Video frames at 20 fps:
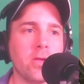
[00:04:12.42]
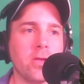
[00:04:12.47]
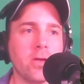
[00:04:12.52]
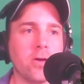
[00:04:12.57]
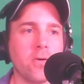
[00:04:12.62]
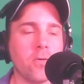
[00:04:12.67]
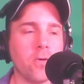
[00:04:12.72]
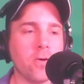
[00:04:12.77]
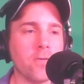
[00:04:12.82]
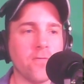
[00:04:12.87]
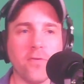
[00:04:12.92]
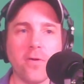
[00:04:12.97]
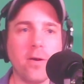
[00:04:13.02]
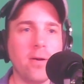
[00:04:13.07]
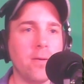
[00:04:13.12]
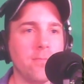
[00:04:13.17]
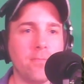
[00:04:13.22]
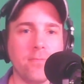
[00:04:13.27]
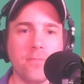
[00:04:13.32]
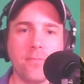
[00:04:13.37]
or
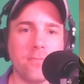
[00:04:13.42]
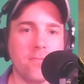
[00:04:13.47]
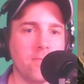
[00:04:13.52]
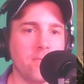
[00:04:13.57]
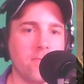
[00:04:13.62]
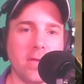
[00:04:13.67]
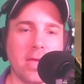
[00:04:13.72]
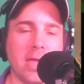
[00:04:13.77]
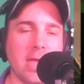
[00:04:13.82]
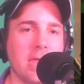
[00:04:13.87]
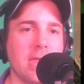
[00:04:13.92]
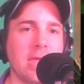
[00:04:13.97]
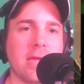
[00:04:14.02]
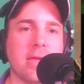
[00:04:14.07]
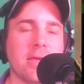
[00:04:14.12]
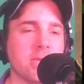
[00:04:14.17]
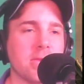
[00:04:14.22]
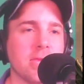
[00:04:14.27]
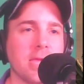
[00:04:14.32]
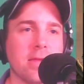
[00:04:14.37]
from any
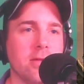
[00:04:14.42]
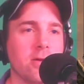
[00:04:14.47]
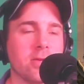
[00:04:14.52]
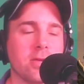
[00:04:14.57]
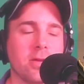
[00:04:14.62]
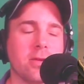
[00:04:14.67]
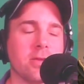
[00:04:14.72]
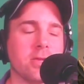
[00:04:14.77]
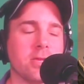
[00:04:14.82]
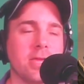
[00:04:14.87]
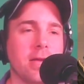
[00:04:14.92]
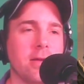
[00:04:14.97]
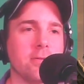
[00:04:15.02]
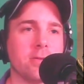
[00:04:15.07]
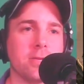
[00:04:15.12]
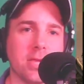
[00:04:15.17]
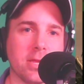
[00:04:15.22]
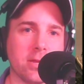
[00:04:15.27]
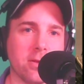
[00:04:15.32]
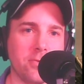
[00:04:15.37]

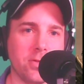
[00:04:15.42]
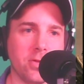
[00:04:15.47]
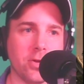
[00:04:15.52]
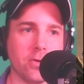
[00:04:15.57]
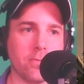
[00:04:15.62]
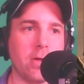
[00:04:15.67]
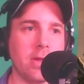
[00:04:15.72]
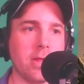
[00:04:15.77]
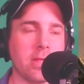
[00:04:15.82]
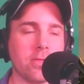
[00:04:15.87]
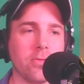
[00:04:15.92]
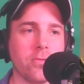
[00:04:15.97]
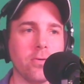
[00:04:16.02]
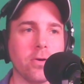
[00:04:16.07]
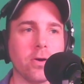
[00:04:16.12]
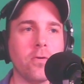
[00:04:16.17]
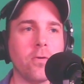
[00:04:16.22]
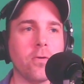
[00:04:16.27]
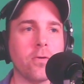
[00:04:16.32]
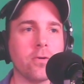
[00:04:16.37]
sound signal that you're running through a
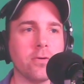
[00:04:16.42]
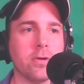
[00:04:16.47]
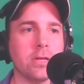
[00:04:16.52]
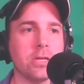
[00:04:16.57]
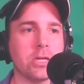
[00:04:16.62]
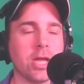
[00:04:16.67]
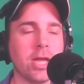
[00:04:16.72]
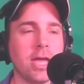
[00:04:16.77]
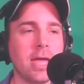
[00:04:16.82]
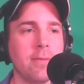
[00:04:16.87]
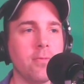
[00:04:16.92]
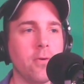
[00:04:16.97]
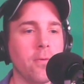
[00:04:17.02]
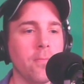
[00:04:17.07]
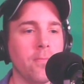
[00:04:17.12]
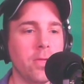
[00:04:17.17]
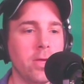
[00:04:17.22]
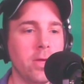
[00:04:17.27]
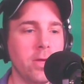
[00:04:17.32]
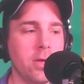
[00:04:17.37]
1/4-inch cable.
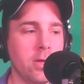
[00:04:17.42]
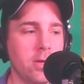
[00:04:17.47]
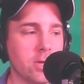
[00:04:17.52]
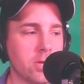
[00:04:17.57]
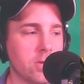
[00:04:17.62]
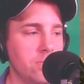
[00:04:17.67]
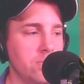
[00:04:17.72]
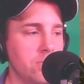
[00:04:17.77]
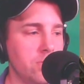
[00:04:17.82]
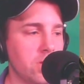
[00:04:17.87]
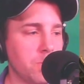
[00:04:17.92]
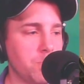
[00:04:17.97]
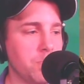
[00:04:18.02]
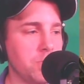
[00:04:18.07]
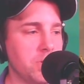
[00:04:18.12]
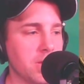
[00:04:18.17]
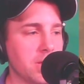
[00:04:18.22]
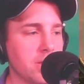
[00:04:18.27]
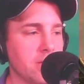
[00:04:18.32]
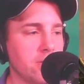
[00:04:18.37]
So in this
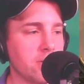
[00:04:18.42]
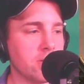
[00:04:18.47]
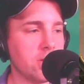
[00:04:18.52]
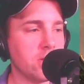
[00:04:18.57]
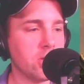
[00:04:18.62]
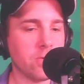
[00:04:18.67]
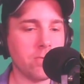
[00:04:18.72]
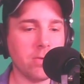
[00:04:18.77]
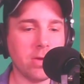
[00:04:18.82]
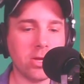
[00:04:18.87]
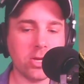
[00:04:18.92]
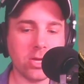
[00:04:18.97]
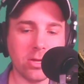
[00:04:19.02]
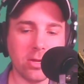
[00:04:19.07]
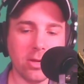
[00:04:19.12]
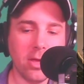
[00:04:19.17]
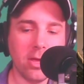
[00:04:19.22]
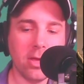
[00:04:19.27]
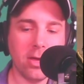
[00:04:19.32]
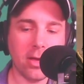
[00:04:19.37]
particular
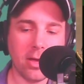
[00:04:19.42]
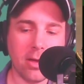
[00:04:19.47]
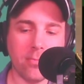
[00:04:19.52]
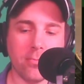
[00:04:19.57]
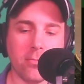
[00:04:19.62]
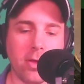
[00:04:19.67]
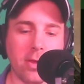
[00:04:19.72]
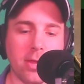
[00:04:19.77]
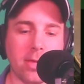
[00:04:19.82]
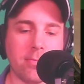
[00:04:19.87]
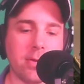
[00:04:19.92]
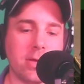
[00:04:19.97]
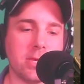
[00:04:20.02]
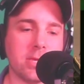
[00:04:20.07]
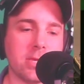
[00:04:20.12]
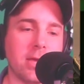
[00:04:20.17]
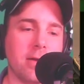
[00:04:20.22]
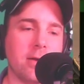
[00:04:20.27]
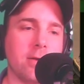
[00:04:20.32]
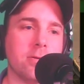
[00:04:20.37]
situation, I'm running my
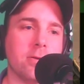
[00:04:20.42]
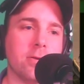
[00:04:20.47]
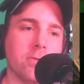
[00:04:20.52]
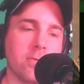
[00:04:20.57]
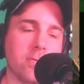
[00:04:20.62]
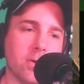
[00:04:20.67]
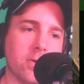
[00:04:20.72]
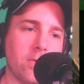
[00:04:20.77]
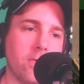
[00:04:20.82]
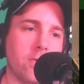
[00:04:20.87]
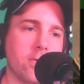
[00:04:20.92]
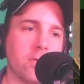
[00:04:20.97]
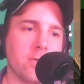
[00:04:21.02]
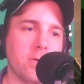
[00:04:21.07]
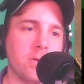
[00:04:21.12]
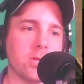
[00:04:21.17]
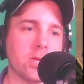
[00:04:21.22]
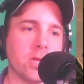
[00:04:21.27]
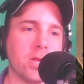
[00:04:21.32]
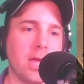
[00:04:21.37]
sound through a
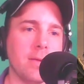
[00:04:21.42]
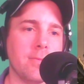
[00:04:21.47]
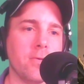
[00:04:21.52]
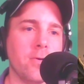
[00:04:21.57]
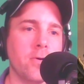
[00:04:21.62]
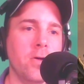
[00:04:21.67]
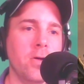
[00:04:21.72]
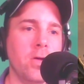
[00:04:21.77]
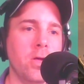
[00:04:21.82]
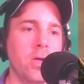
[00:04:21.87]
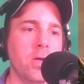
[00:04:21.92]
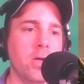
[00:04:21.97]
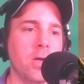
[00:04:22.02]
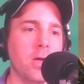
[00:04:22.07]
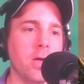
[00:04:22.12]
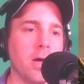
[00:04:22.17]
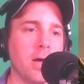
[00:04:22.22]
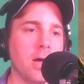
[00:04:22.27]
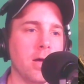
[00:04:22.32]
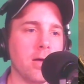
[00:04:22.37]
1/4-inch cable
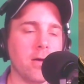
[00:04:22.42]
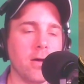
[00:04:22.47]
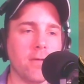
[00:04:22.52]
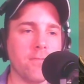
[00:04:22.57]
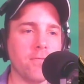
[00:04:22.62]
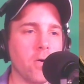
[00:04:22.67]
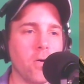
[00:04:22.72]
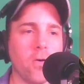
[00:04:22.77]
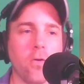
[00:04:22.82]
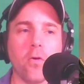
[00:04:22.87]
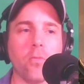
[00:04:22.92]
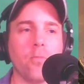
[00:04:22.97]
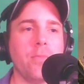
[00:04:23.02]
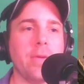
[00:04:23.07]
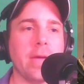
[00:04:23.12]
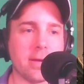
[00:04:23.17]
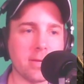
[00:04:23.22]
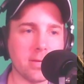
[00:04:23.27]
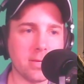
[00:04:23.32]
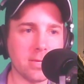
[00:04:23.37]
of the whole
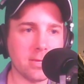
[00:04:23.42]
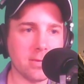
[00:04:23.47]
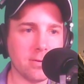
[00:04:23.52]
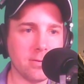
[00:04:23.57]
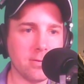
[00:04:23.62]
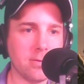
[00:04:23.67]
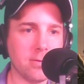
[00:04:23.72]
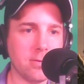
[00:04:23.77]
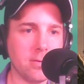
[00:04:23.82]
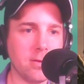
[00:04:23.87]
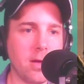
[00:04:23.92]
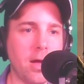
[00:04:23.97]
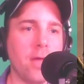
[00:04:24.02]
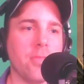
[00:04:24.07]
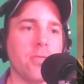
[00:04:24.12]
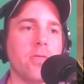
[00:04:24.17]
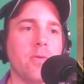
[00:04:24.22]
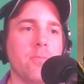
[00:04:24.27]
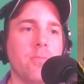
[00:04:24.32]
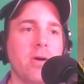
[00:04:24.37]
mix
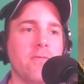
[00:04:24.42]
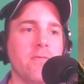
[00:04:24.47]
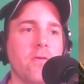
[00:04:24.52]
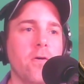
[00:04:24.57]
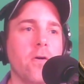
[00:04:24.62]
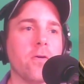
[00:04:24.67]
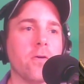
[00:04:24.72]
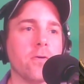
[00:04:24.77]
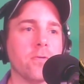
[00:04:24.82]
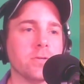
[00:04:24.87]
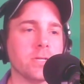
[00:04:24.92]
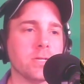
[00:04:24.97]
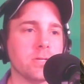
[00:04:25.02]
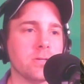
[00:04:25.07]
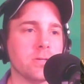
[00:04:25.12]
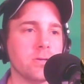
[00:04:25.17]
other than my vocals.